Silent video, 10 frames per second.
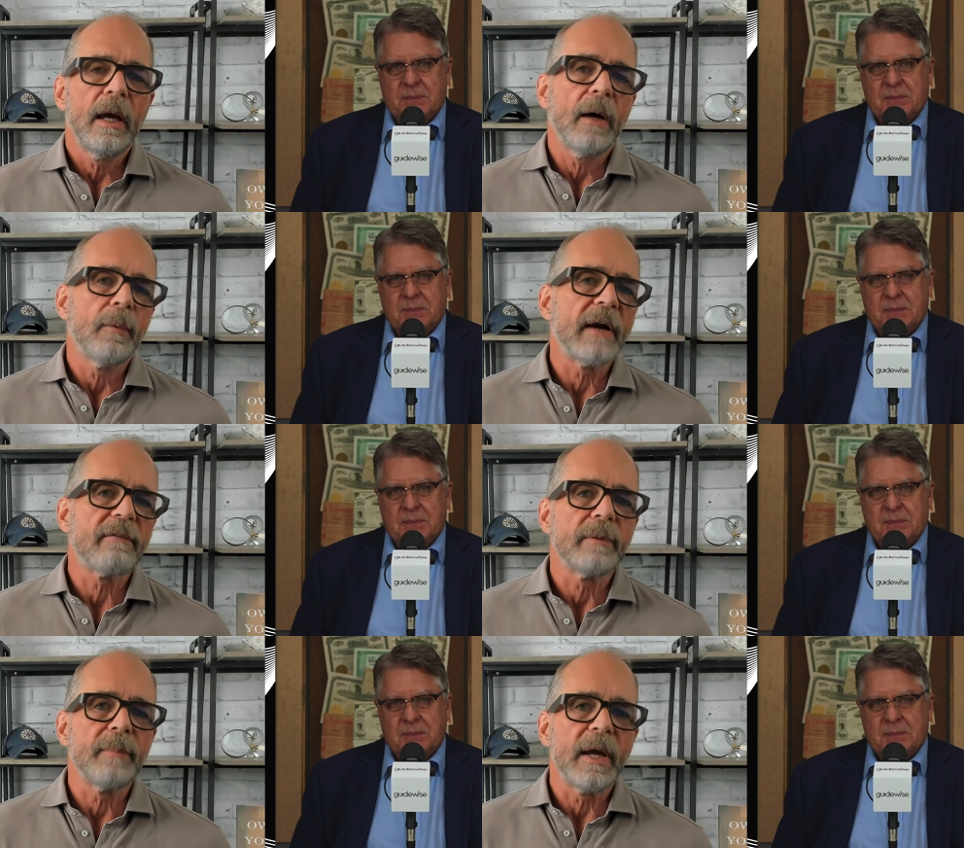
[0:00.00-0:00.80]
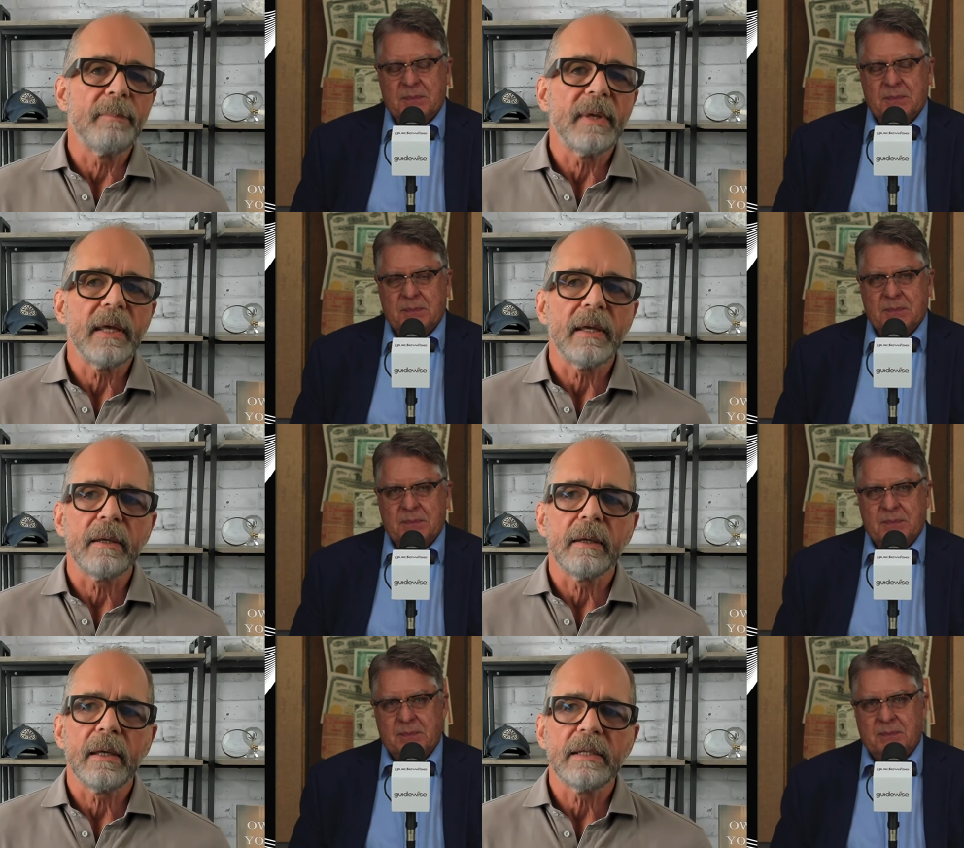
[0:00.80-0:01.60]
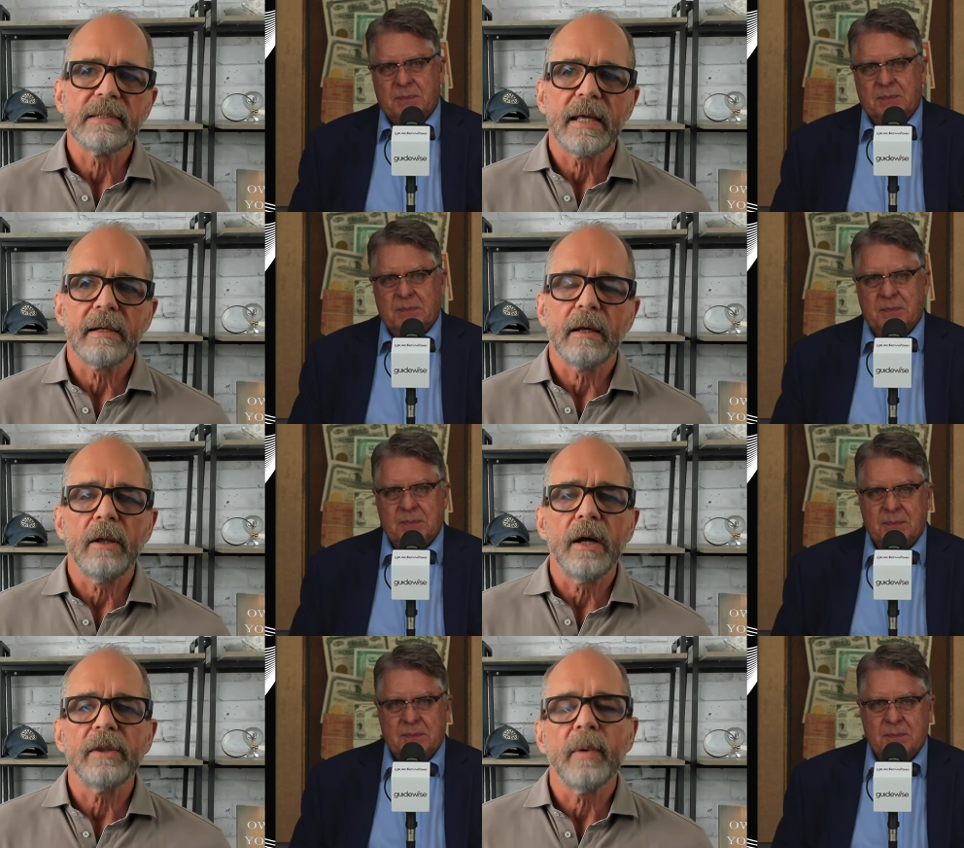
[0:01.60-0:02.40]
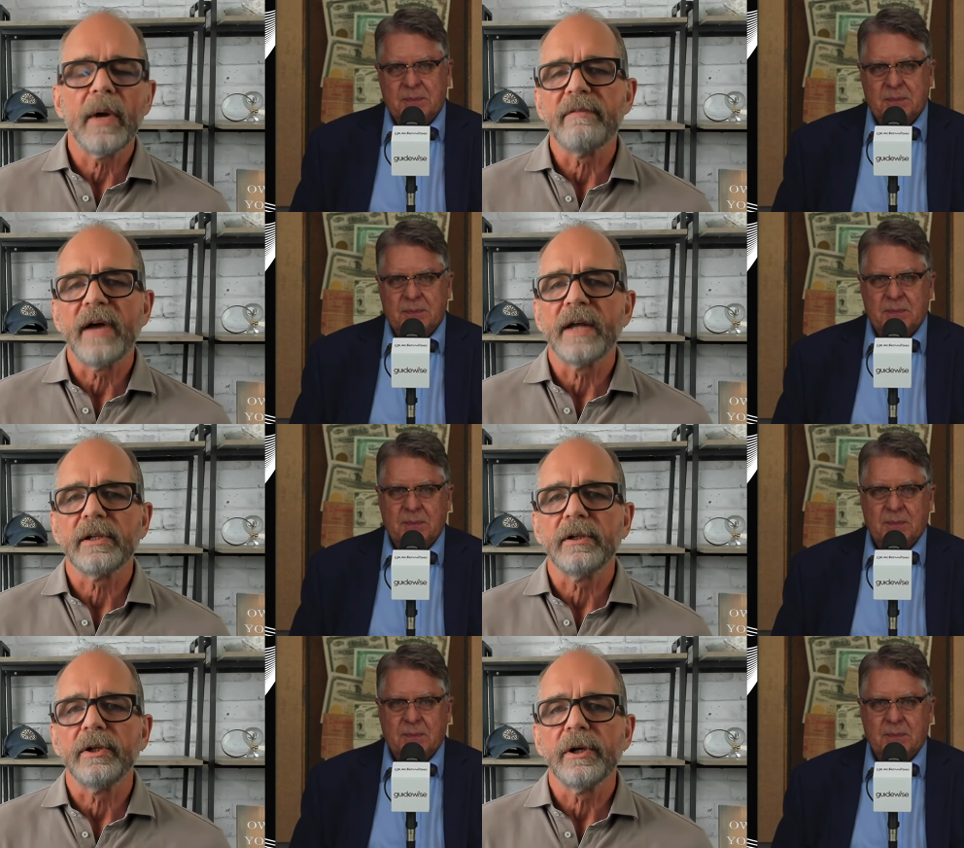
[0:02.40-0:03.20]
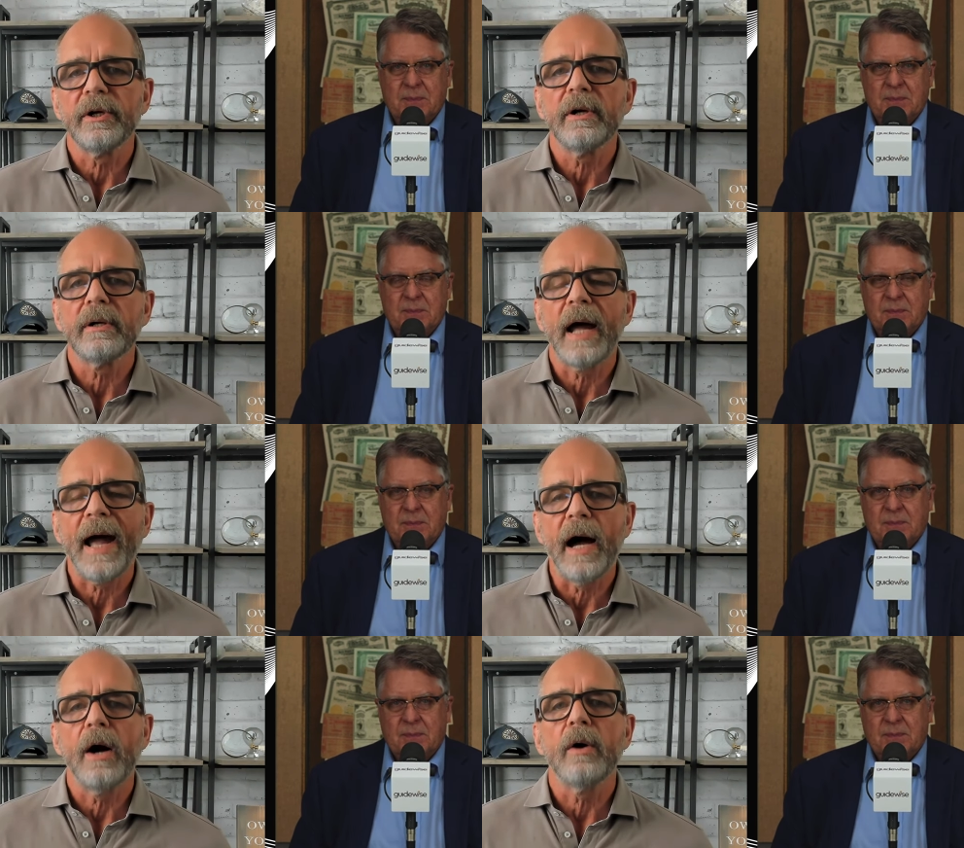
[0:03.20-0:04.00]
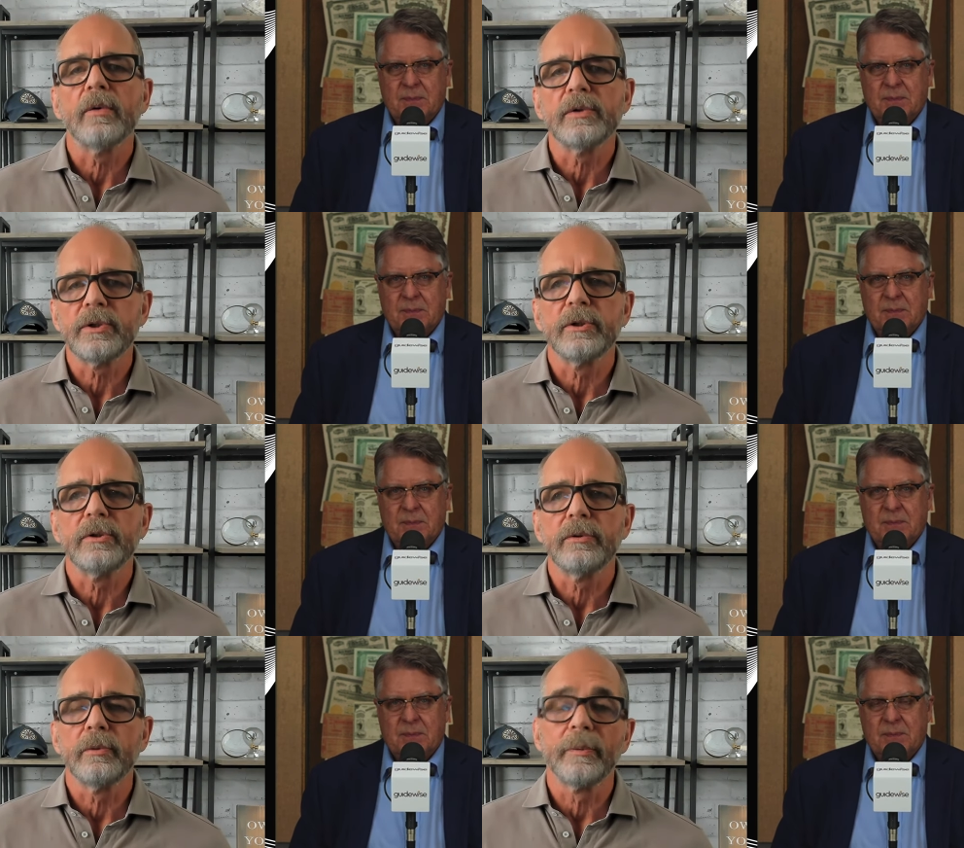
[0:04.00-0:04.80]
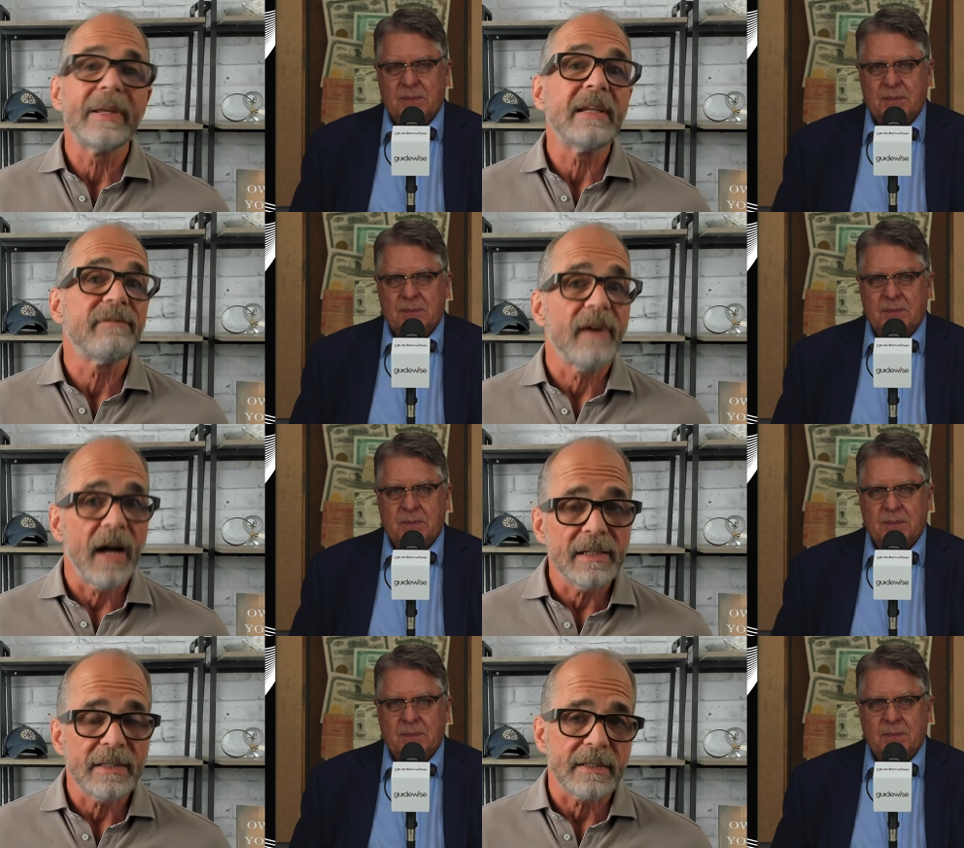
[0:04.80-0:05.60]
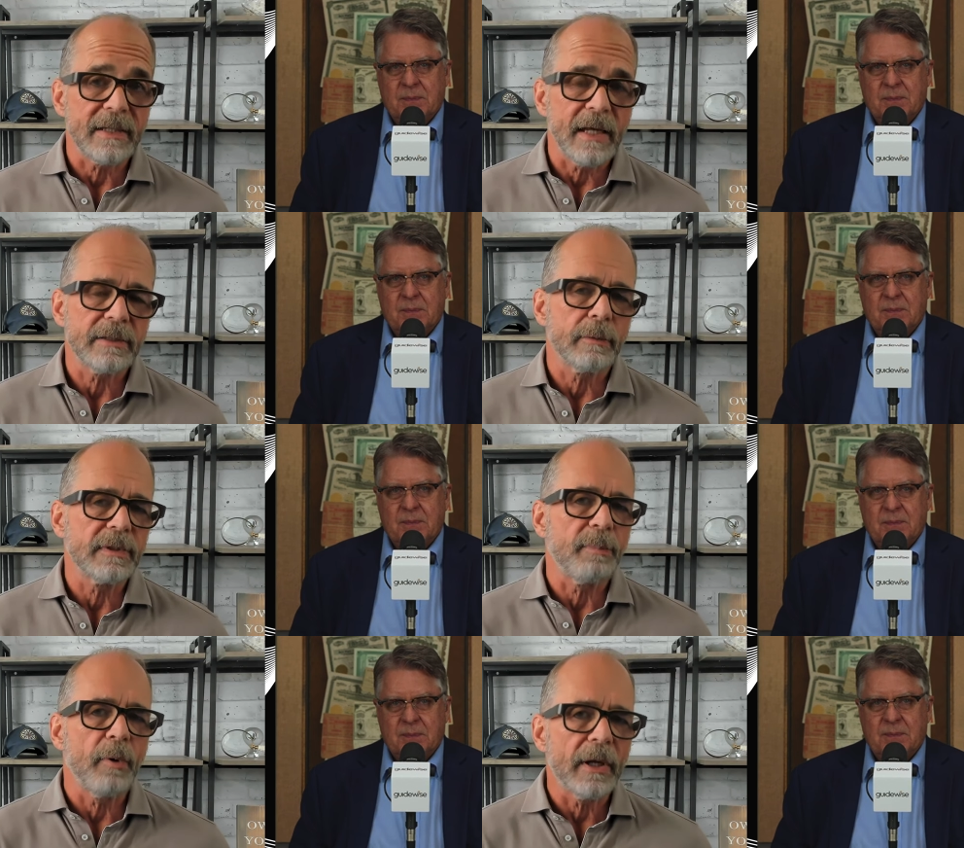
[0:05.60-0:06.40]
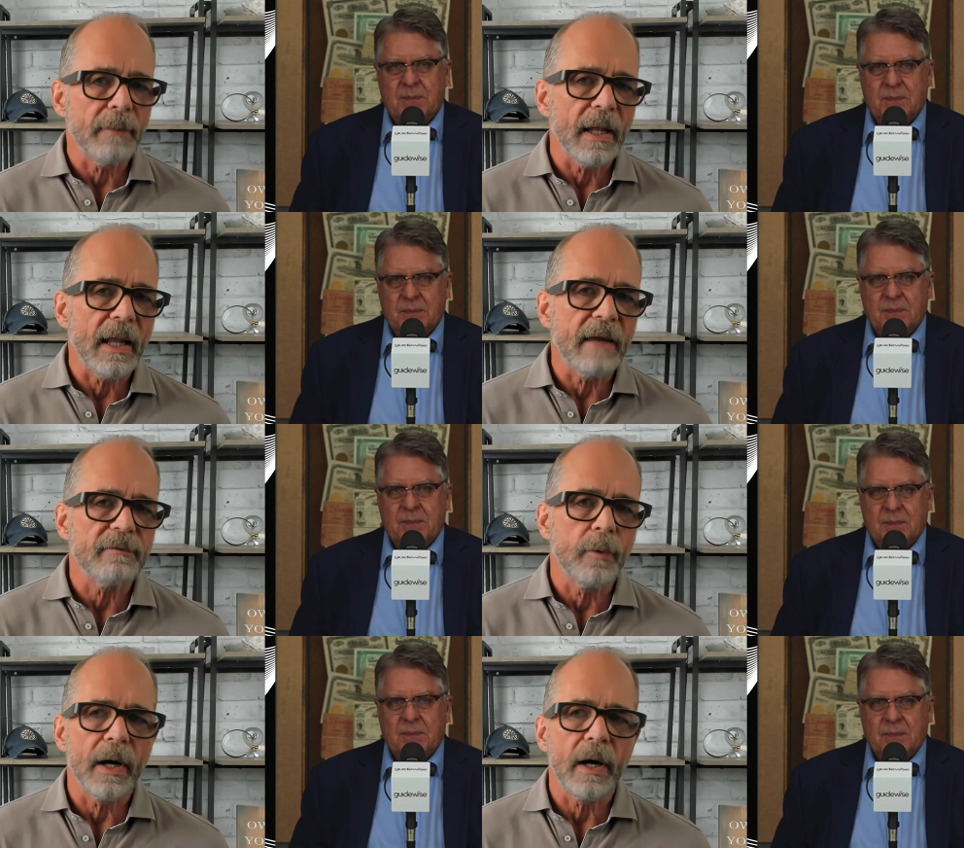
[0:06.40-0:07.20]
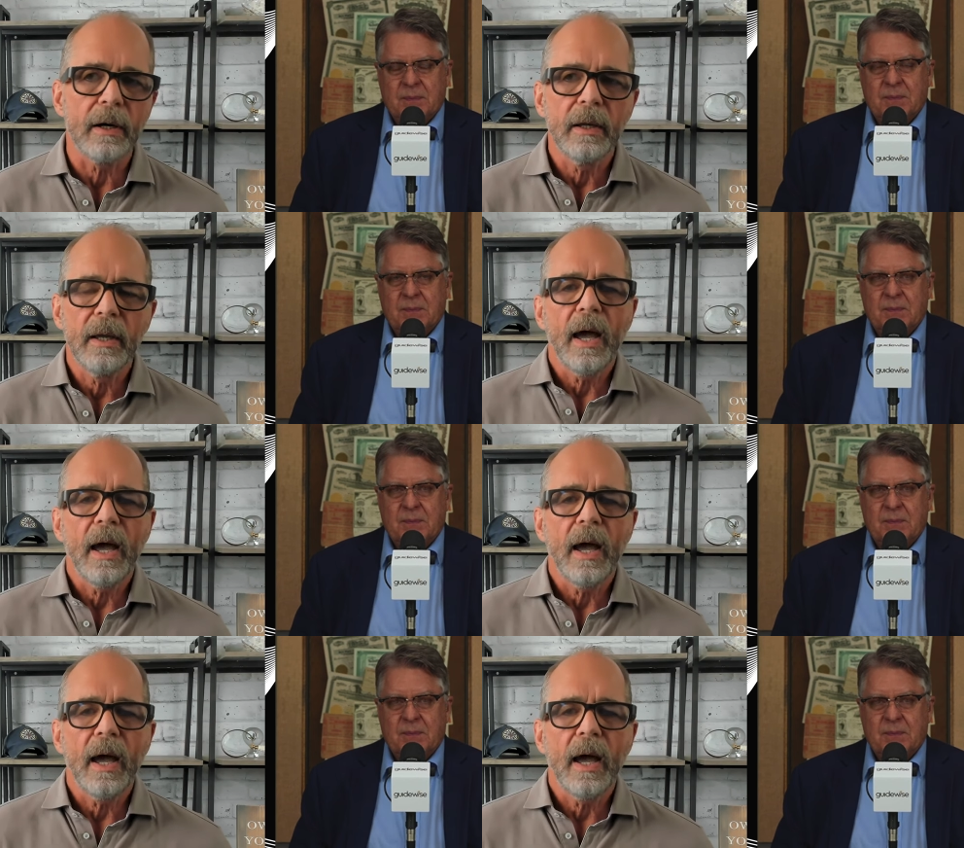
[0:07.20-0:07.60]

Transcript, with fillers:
Speaker 1: uh, whatever it might be, is that along the way I've had to learn how to redefine success. There was a point in my life where